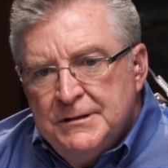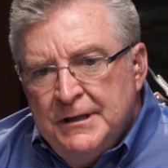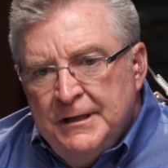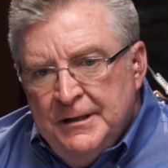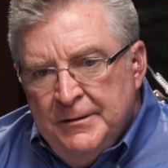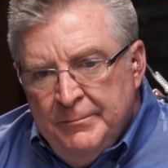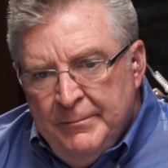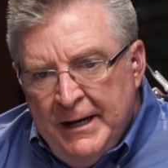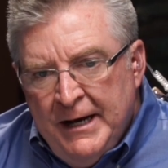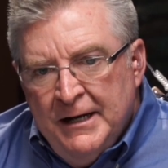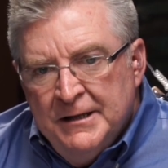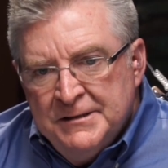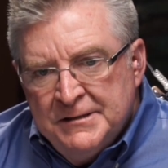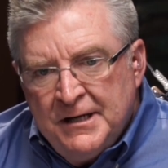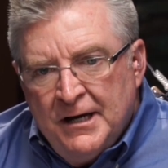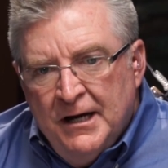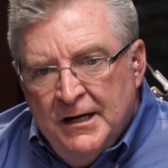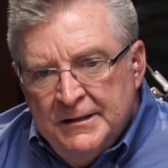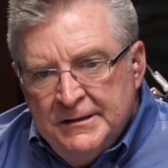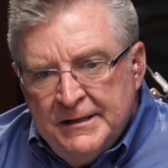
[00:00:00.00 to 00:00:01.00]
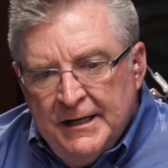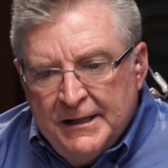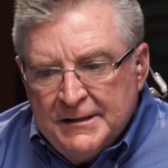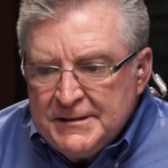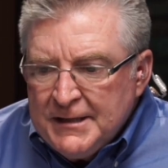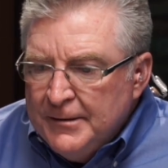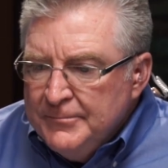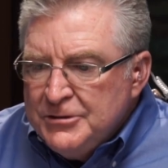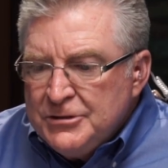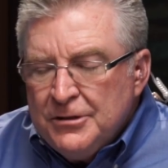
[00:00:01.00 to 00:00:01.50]
in a man's
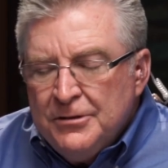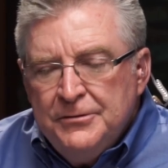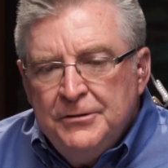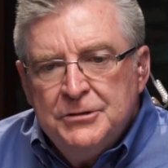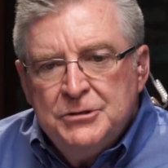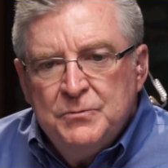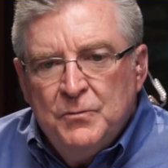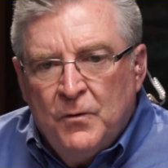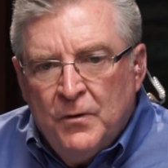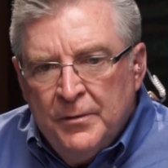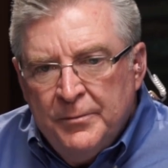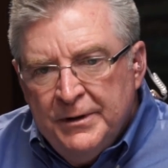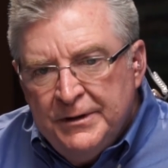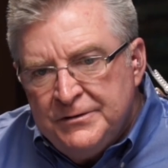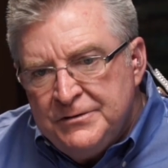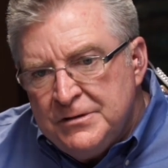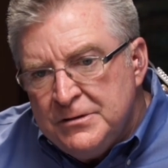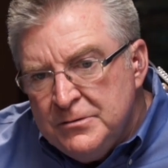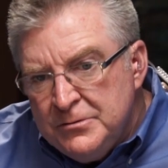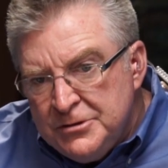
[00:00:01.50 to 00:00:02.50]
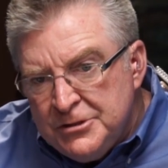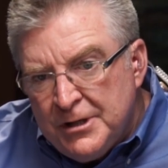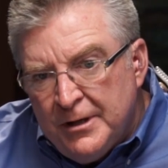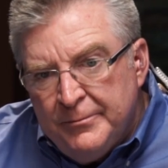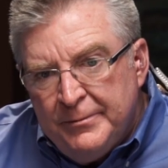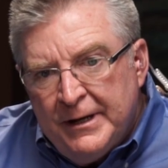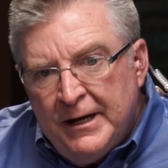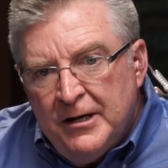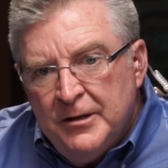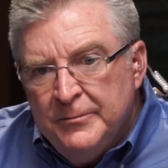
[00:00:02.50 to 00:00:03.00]
context. I'm sure there's more, but two
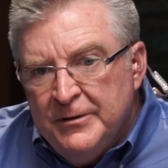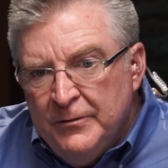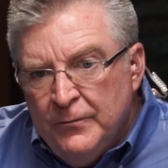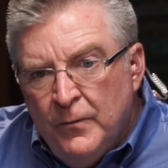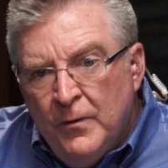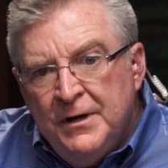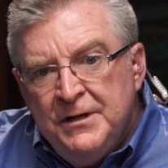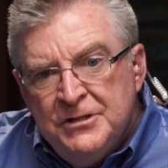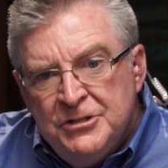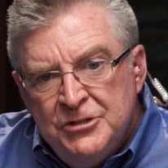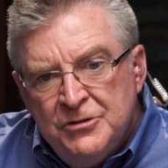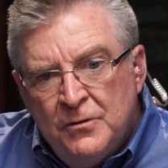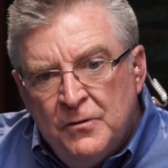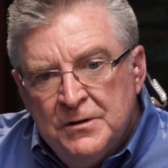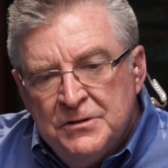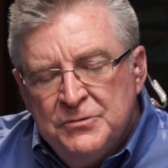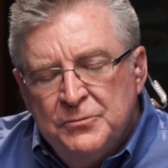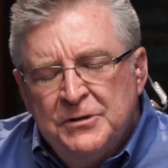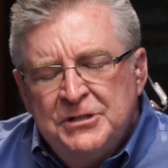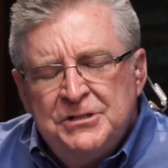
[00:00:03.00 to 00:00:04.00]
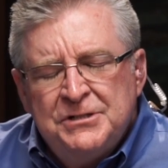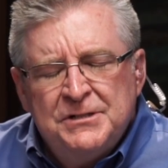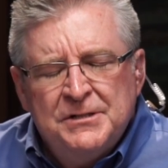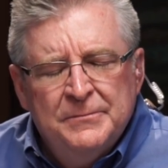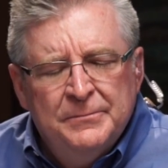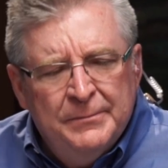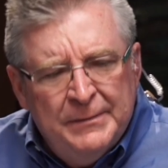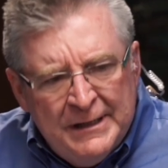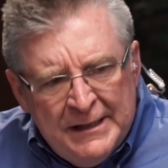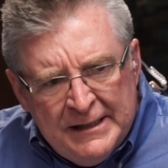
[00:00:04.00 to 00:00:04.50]
jump out at me. One is yours, which to
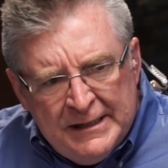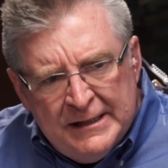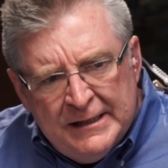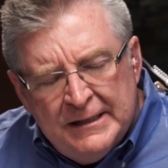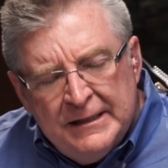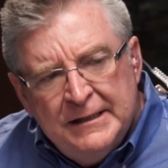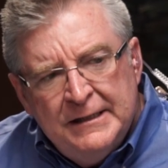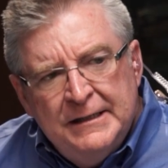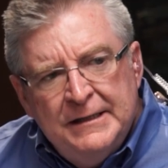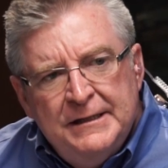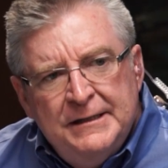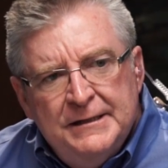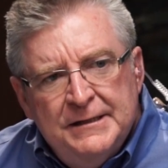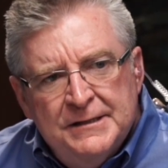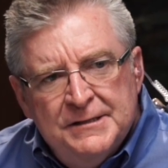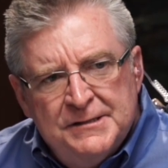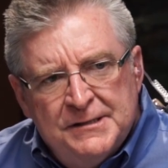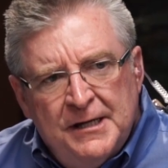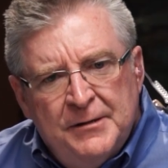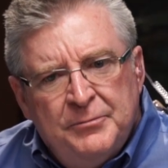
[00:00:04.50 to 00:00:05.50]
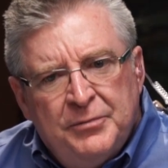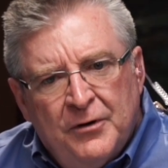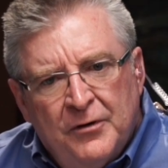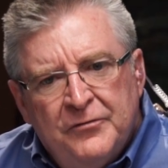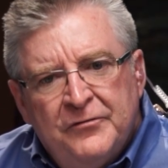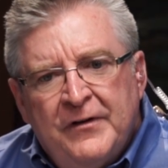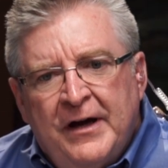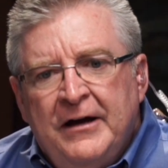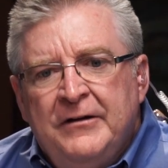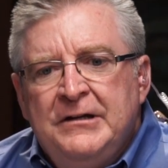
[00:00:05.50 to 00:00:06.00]
me is a
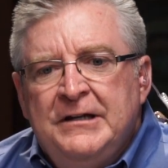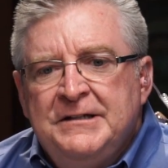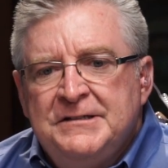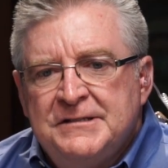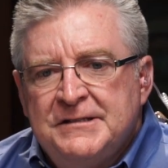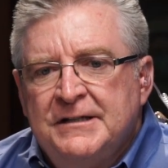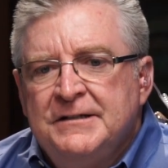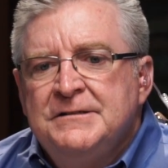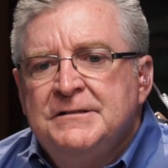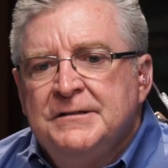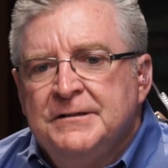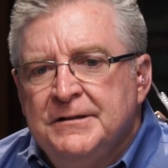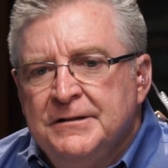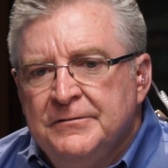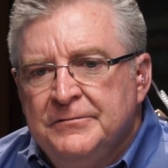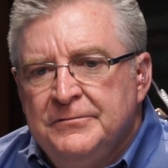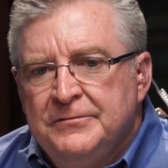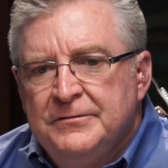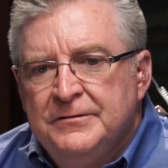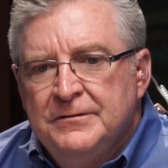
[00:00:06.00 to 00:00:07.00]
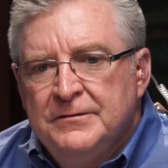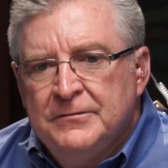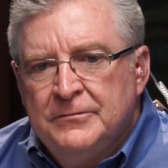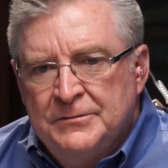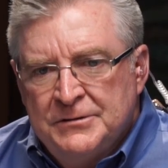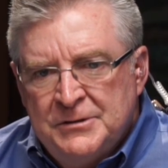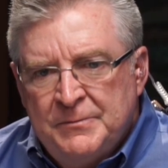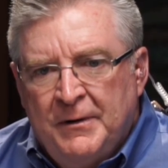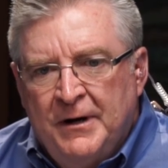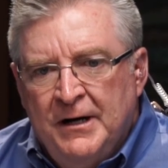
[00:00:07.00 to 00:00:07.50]
profoundly sensitive
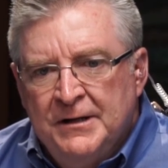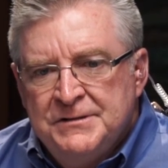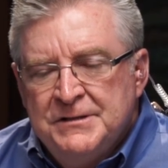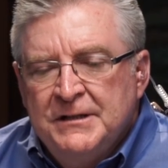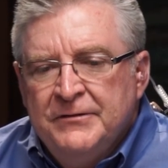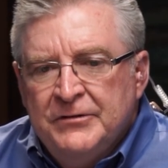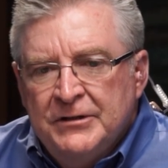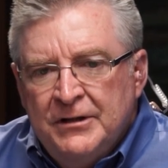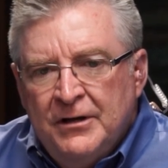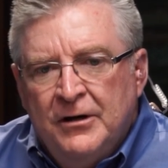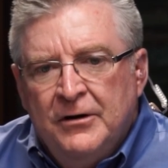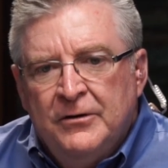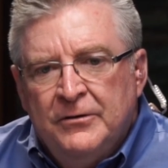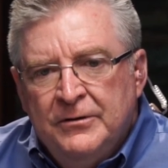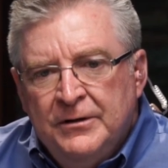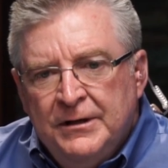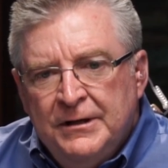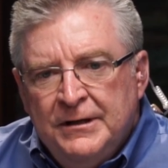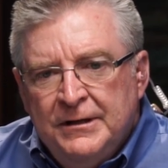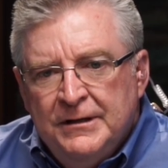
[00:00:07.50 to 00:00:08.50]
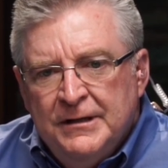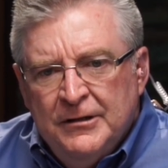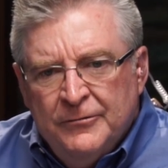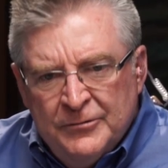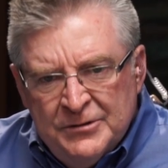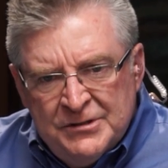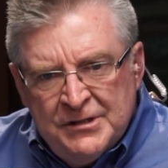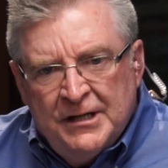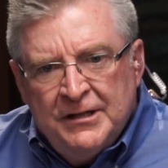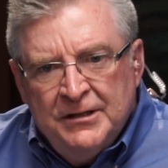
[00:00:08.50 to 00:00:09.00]
response, even though it
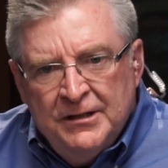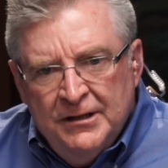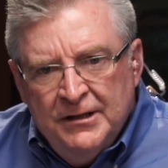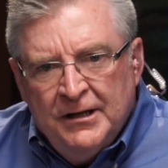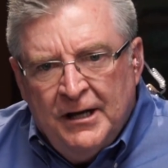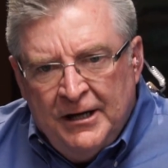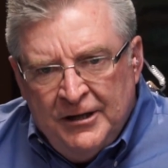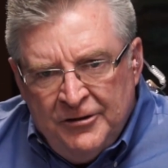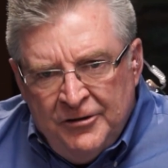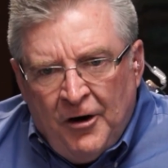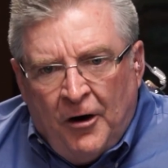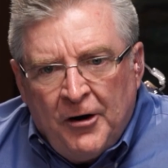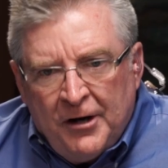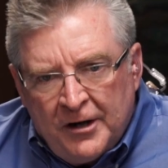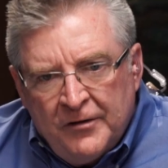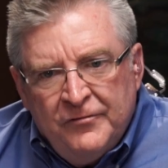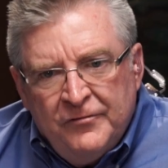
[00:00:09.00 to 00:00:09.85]
was a dark